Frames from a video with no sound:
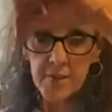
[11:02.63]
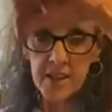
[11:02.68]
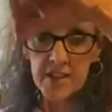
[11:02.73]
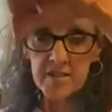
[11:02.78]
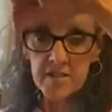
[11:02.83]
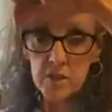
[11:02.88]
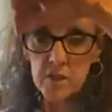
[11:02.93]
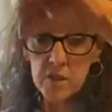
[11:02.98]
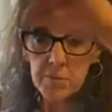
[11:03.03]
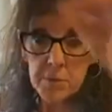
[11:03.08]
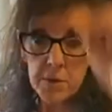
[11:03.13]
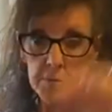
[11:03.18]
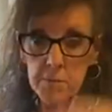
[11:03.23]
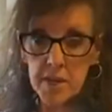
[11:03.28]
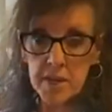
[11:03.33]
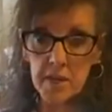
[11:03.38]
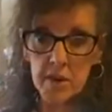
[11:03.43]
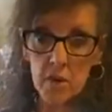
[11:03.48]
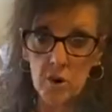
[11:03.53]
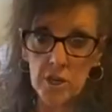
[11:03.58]
and that's going to be
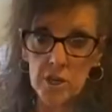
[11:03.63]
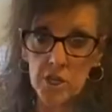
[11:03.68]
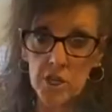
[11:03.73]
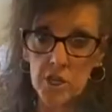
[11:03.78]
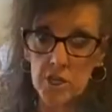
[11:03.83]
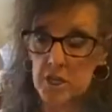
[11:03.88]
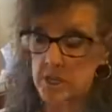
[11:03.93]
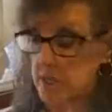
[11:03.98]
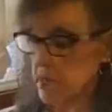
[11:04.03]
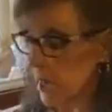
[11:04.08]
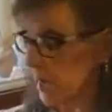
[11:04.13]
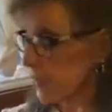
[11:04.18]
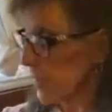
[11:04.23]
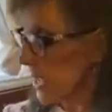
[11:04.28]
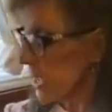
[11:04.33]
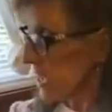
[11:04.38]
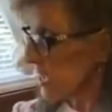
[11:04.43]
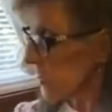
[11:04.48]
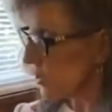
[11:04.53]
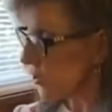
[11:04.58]
my garnish on top.
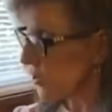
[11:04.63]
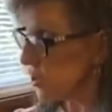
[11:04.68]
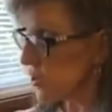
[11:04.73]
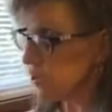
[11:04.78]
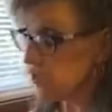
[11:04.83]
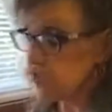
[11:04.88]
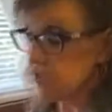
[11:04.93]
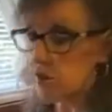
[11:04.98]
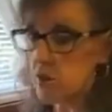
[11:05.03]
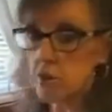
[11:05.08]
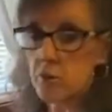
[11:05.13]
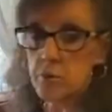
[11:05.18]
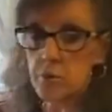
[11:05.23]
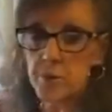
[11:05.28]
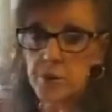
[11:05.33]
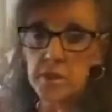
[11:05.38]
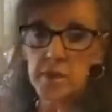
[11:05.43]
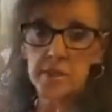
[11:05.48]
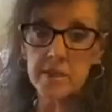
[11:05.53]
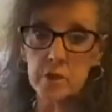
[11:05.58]
So the
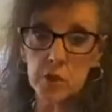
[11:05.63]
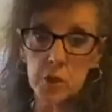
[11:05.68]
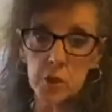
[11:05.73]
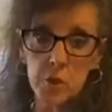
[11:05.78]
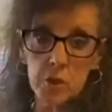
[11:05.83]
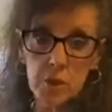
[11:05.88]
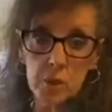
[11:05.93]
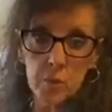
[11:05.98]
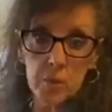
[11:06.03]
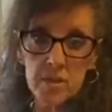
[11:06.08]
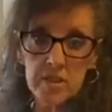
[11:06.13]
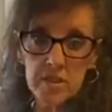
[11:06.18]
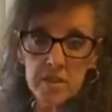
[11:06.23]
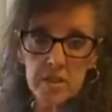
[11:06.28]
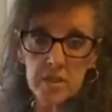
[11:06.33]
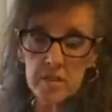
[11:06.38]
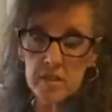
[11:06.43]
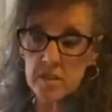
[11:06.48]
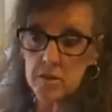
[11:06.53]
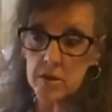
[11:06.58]
dessert really and truly,
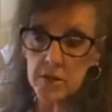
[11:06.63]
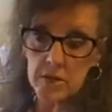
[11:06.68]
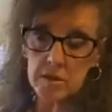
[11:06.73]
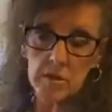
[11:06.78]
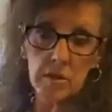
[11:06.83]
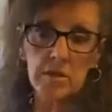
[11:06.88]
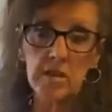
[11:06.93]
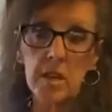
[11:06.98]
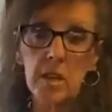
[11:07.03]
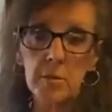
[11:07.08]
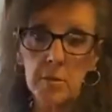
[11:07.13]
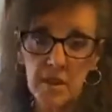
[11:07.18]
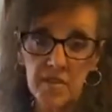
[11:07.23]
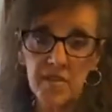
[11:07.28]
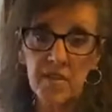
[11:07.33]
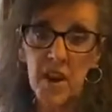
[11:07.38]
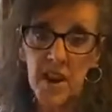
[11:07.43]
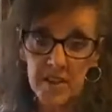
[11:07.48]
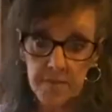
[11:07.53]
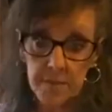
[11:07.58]
once I get started, it'll take
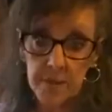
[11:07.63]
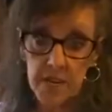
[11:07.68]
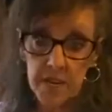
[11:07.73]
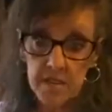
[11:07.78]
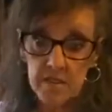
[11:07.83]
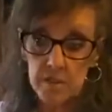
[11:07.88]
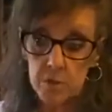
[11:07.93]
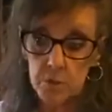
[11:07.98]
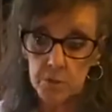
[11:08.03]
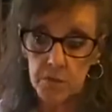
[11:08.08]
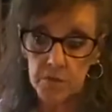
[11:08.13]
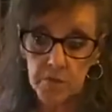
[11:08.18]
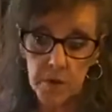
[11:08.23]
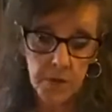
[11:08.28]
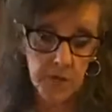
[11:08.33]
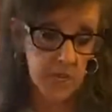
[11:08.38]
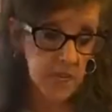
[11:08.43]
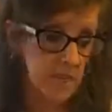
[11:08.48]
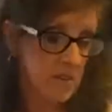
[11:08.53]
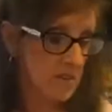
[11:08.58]
about 5 minutes. It's going to be
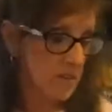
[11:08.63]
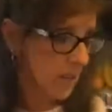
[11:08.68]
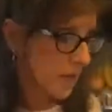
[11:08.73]
very